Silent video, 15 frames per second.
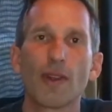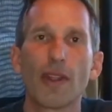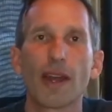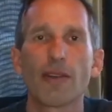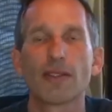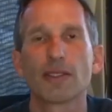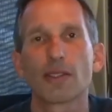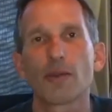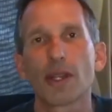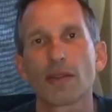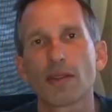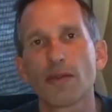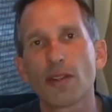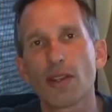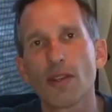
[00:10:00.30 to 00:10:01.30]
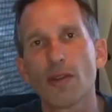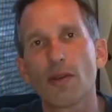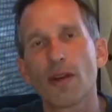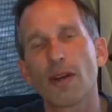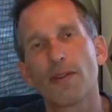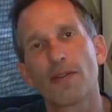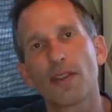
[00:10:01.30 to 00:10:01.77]
well that was a quick review
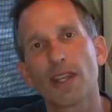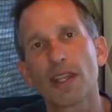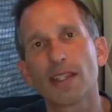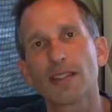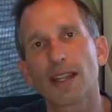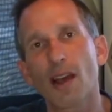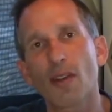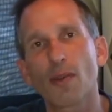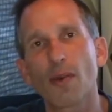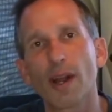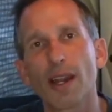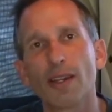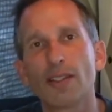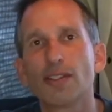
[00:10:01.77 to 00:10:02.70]
of the Southwire